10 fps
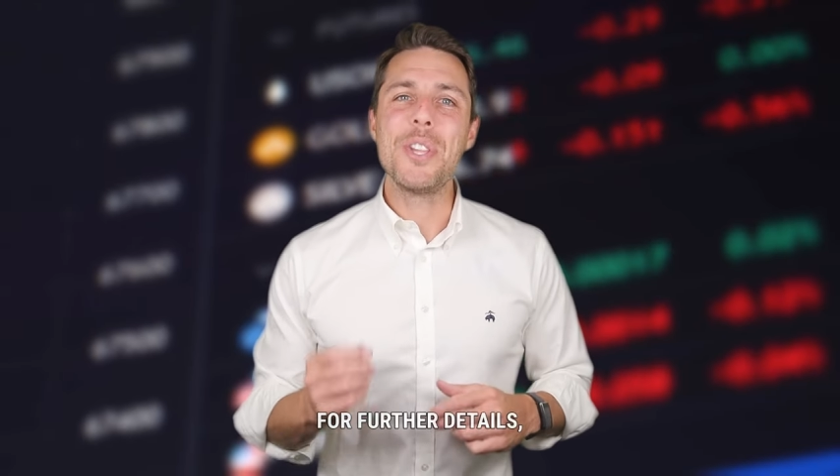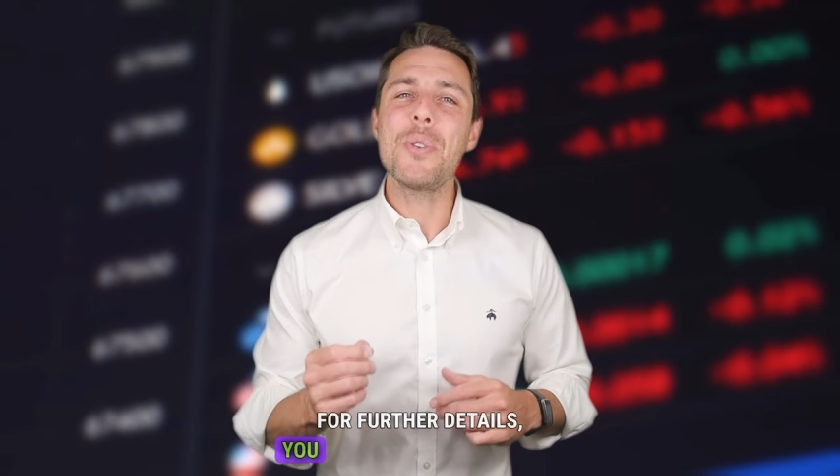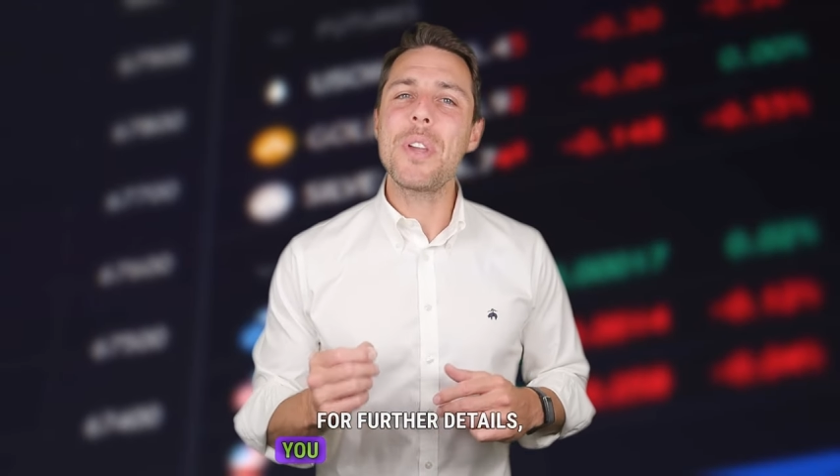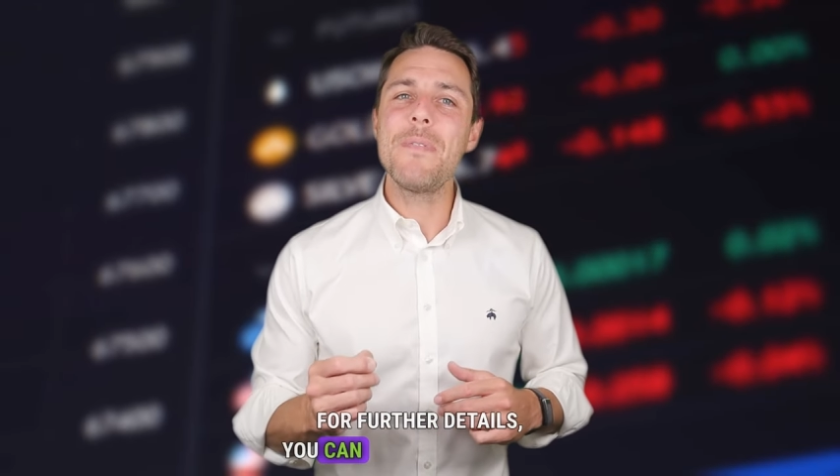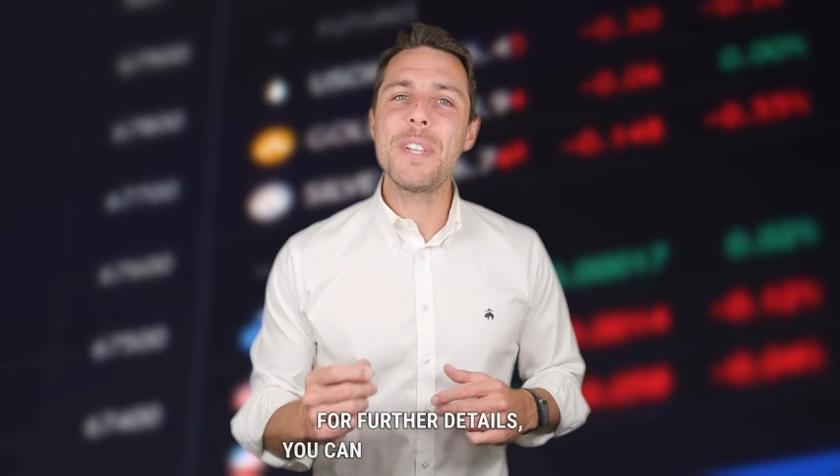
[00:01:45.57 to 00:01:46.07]

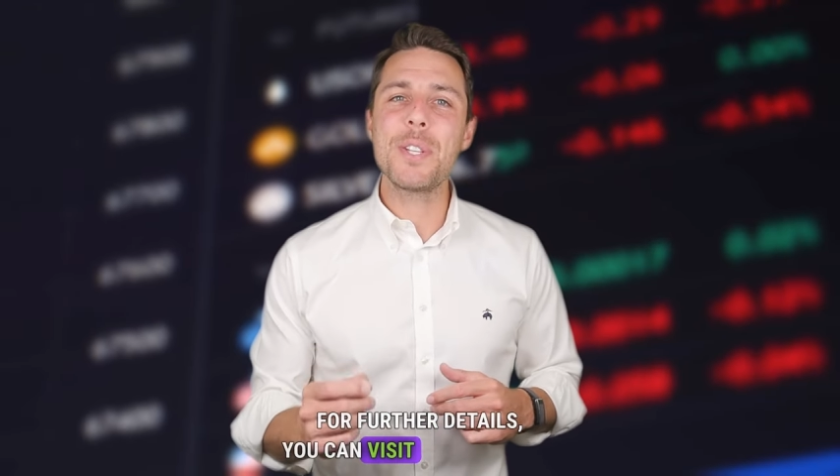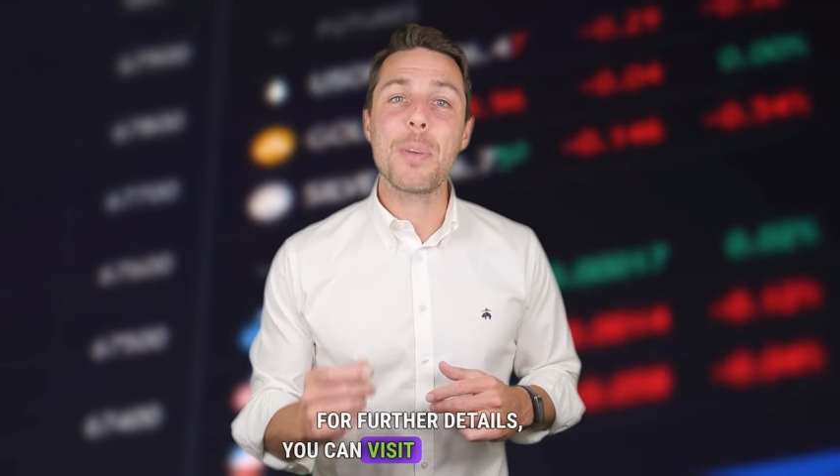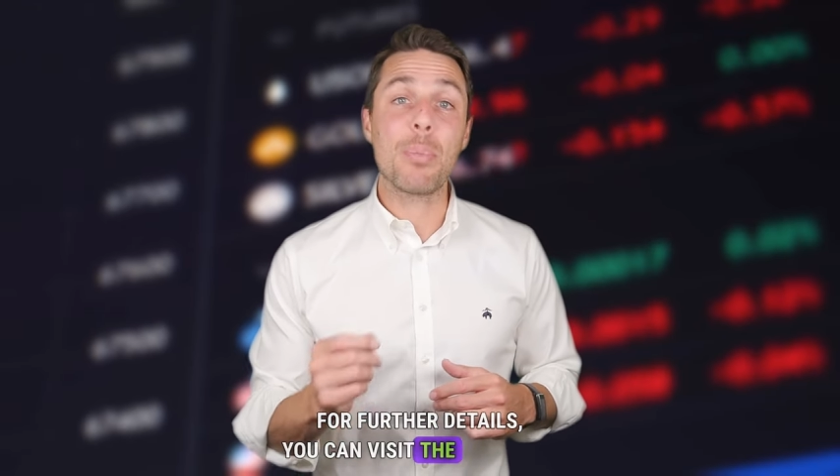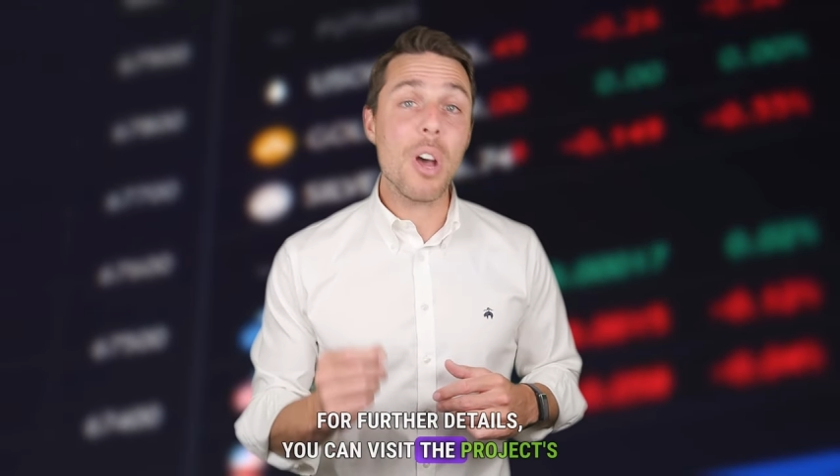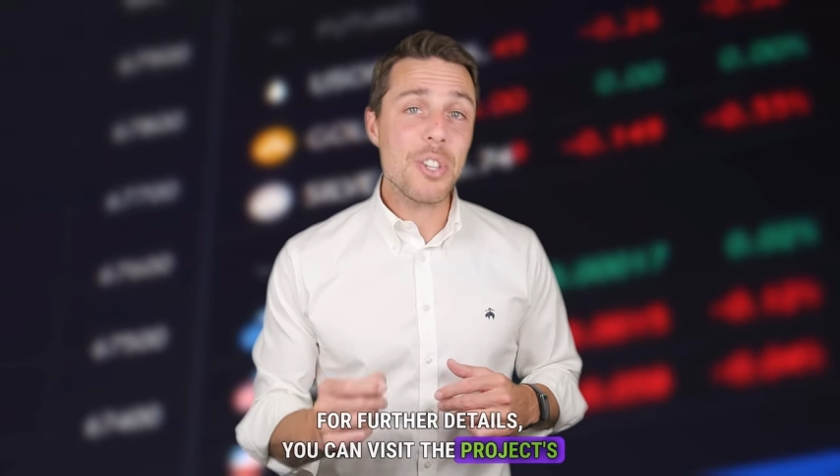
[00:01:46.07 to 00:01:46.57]
you can visit
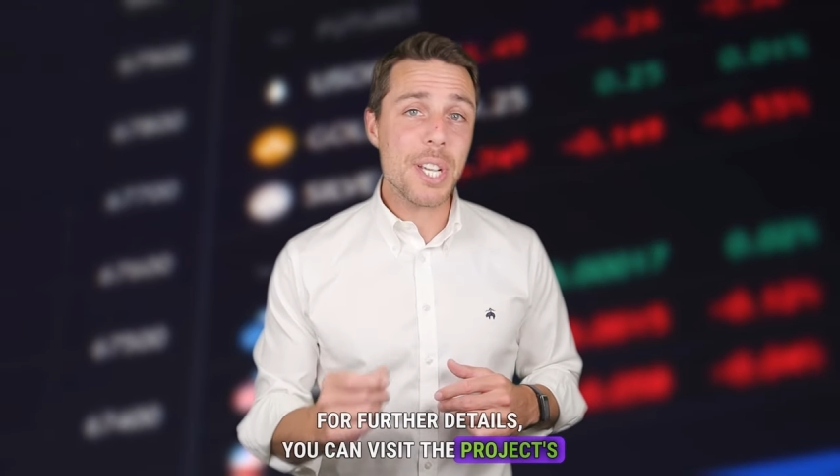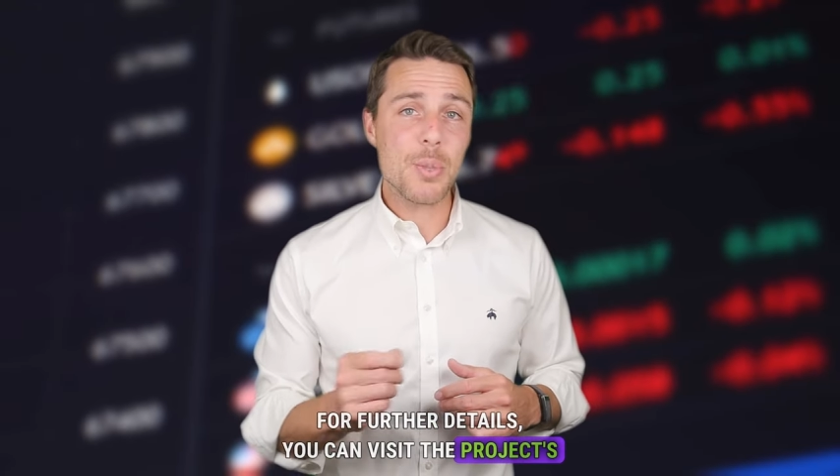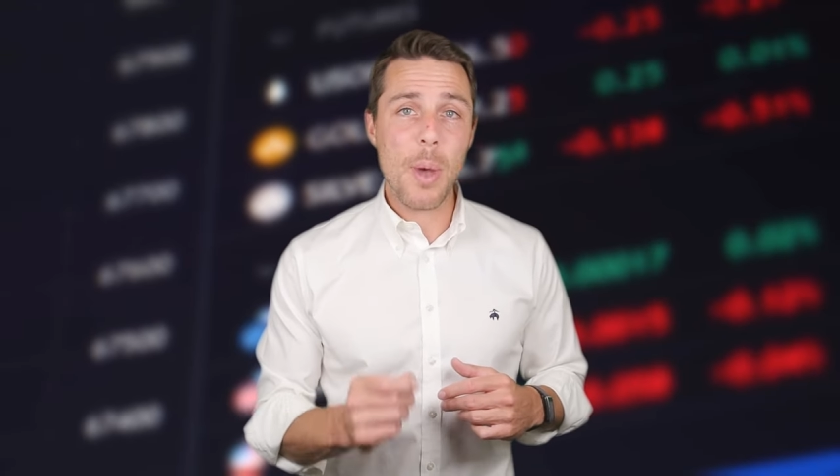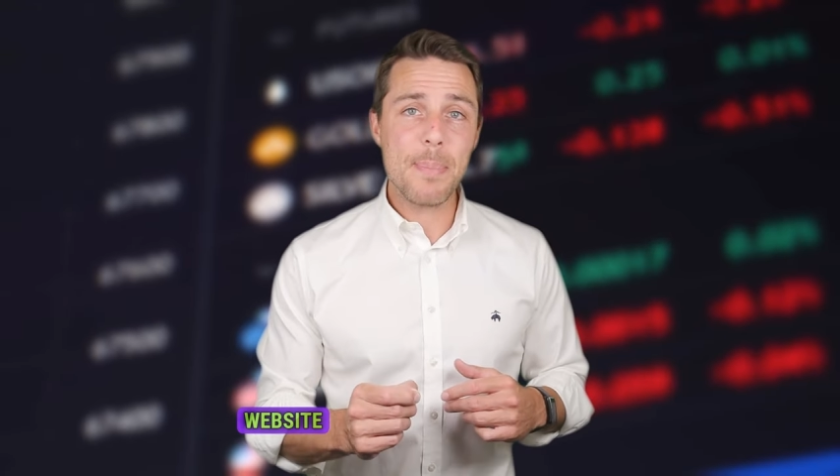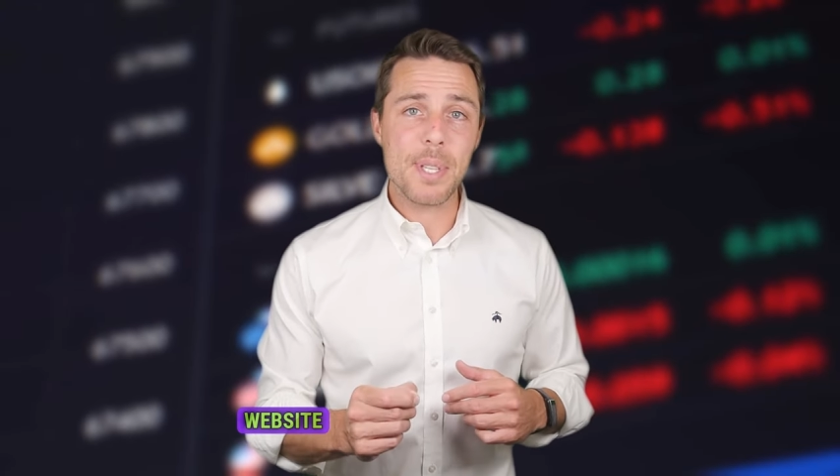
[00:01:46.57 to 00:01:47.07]
the project's
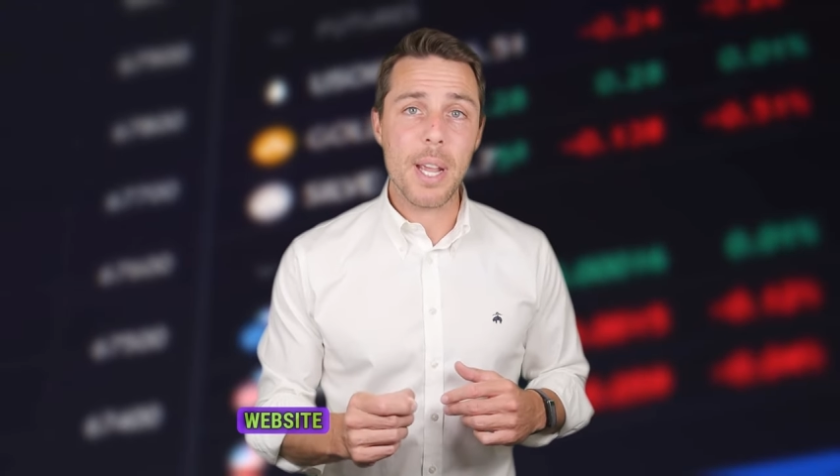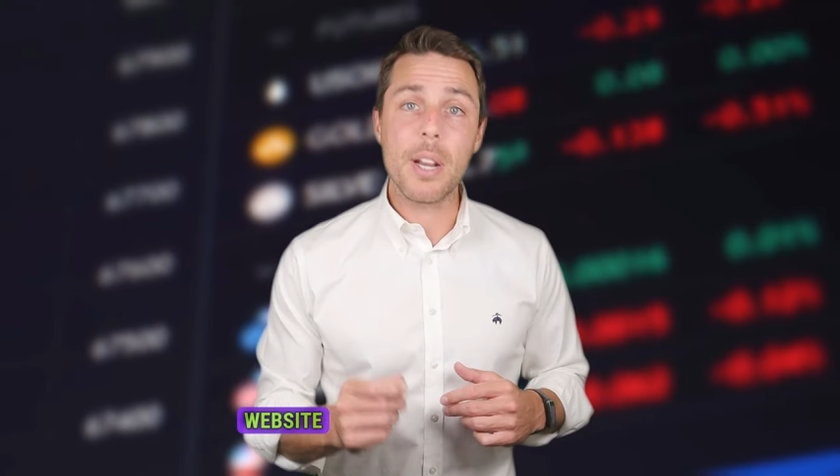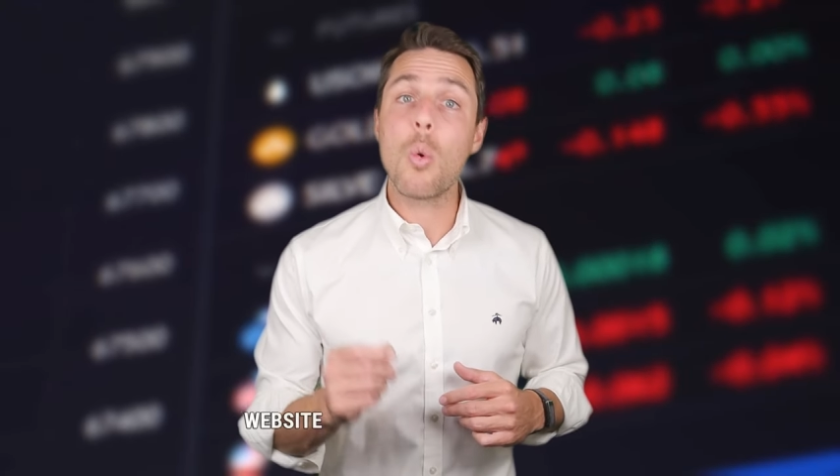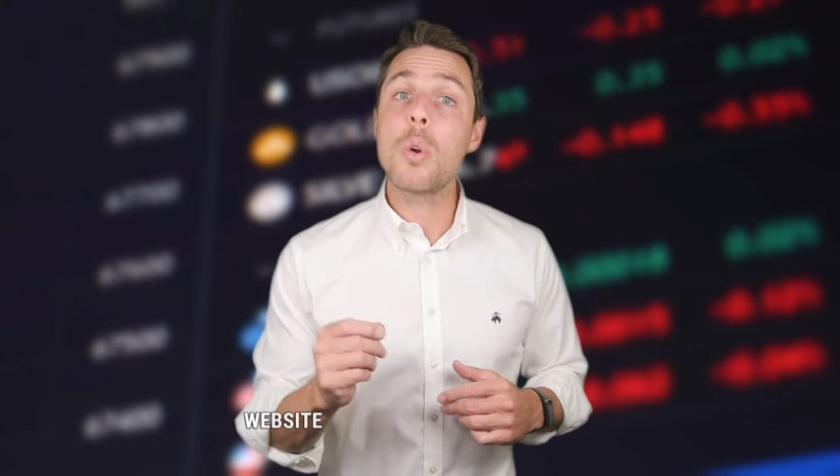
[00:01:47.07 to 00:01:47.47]
website